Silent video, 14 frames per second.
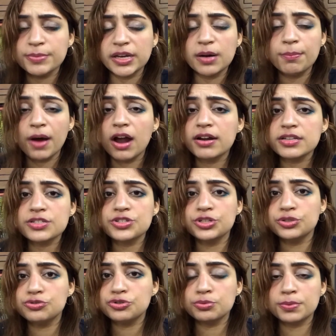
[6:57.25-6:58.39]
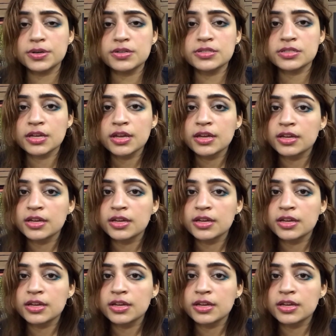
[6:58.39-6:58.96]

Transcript: makeup artists, YouTubers.